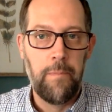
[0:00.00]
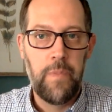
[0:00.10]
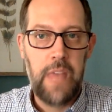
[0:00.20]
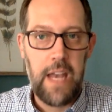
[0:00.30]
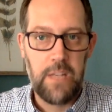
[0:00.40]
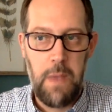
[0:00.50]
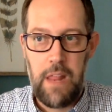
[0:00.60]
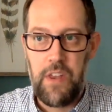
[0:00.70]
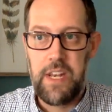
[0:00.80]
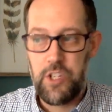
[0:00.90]
That is made
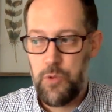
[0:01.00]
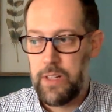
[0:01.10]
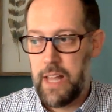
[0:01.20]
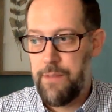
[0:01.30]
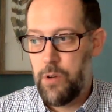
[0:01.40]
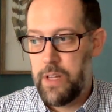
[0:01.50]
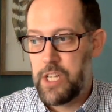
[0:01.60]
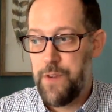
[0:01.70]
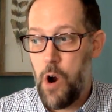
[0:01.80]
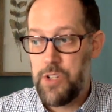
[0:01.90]
at the district level. And
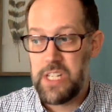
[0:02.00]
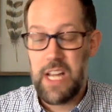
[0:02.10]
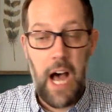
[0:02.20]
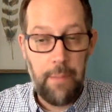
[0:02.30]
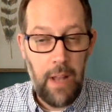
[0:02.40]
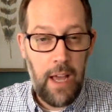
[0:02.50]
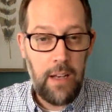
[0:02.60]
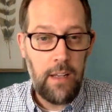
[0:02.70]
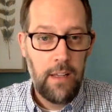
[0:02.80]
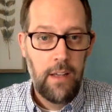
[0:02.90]
as far as a timeline,